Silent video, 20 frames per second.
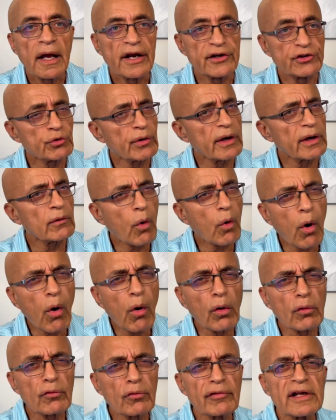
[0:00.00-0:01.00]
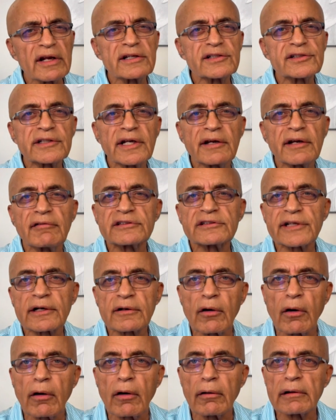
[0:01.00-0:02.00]
and you can always give us a
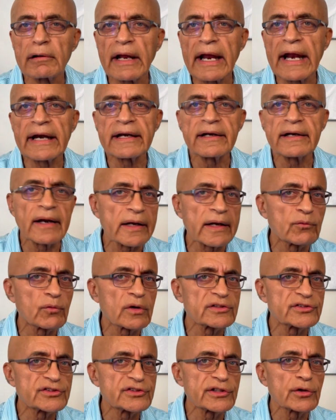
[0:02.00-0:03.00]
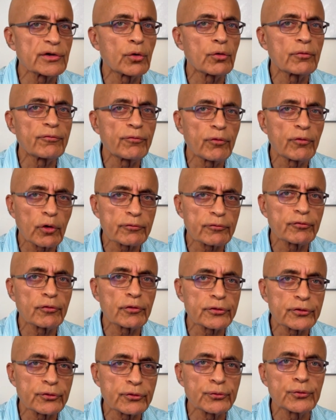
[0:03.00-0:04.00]
call at
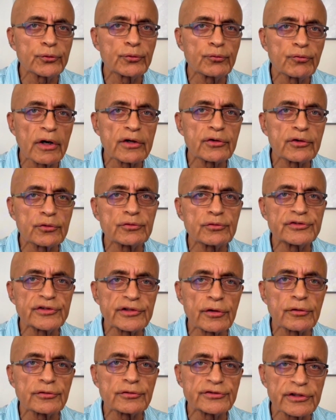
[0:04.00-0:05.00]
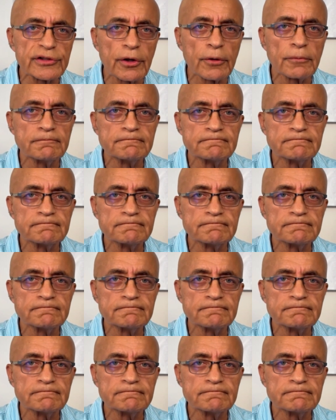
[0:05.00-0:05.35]
910-442-1200.